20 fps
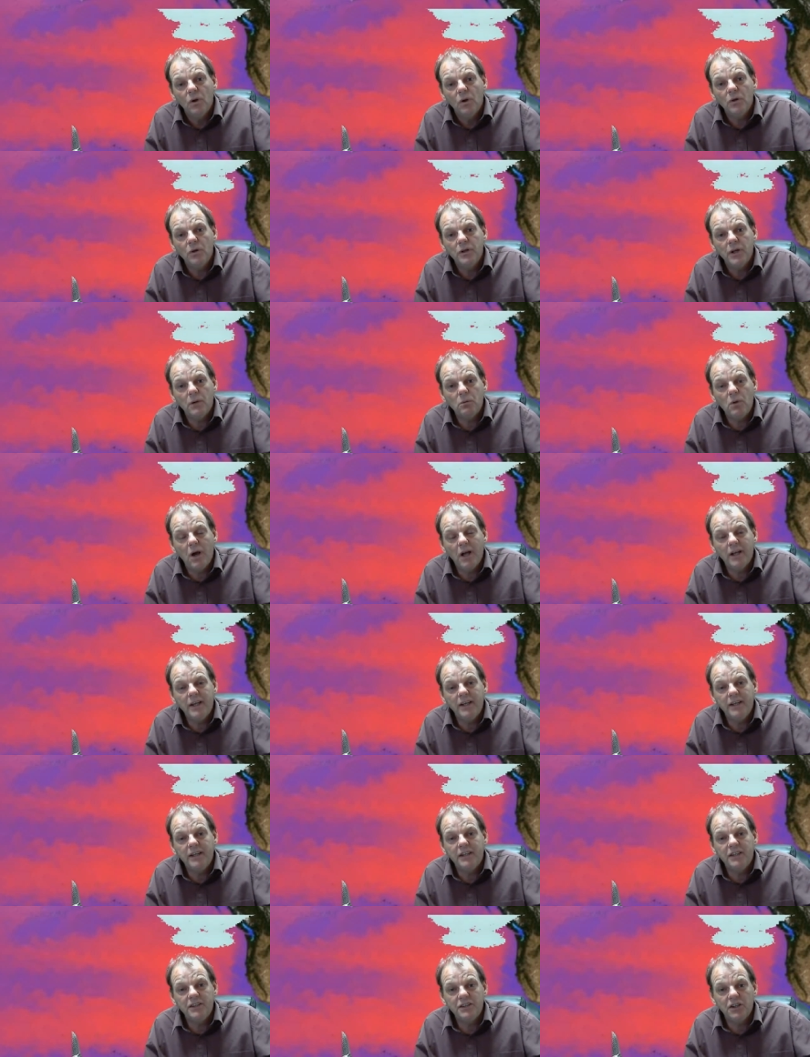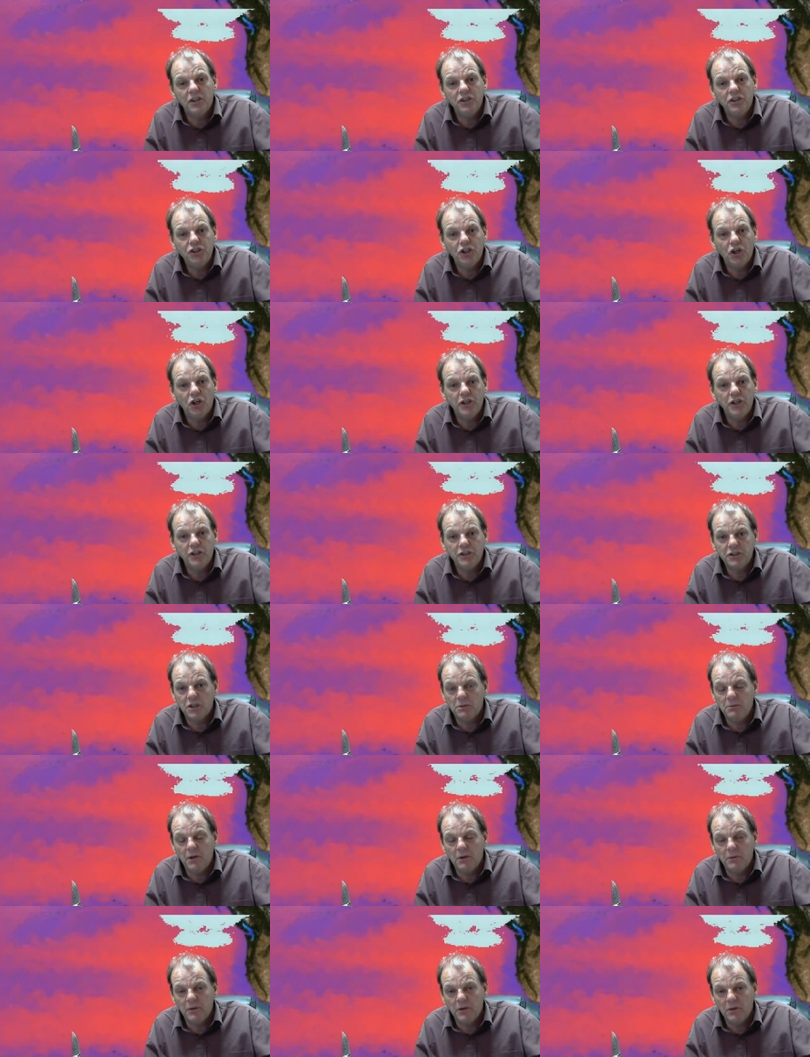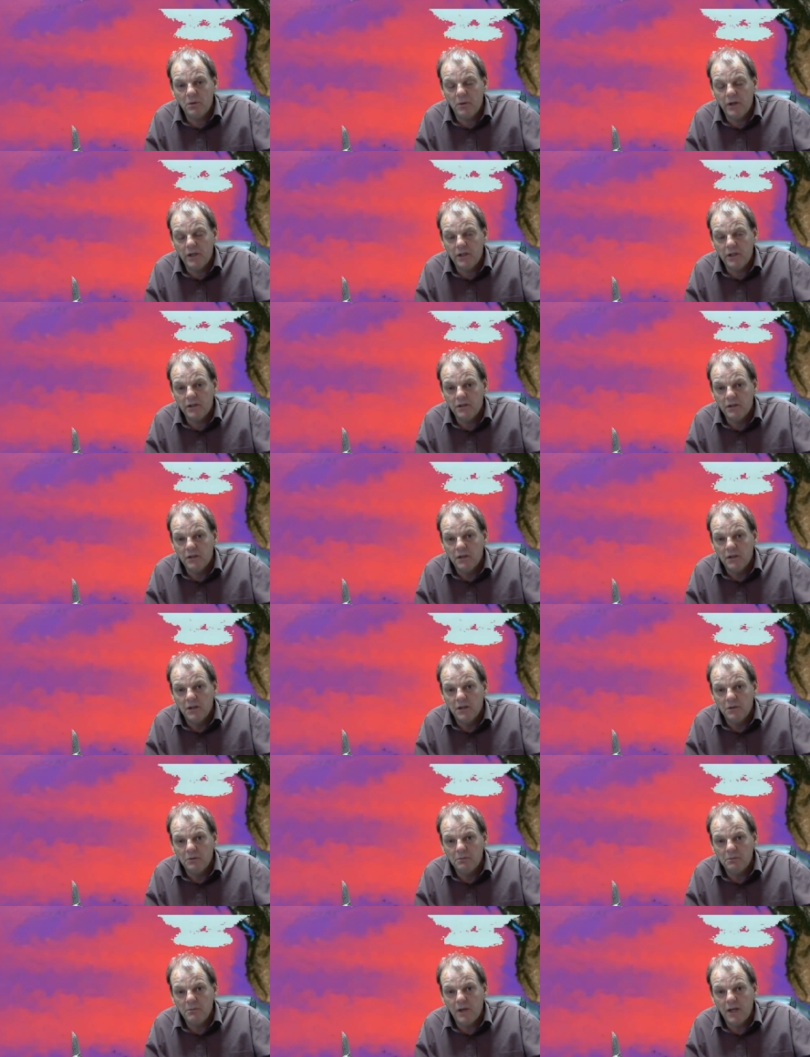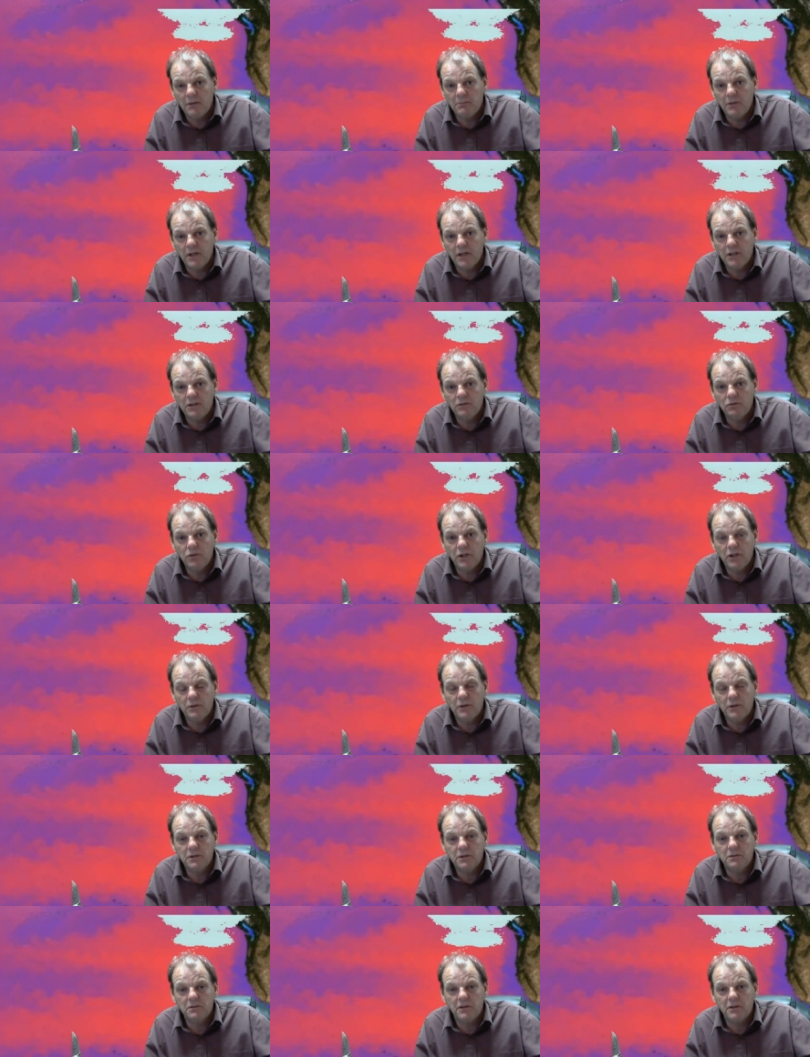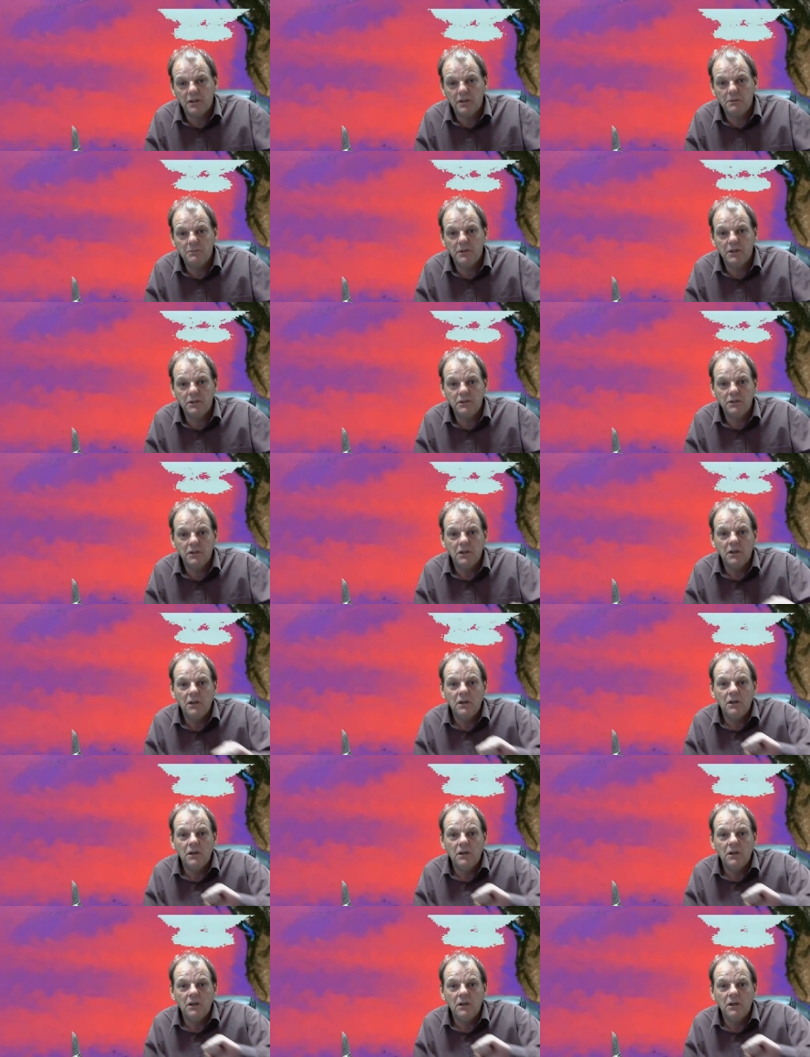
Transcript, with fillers: or that walking in the sunshine is somehow equated with man-made radioactive elements,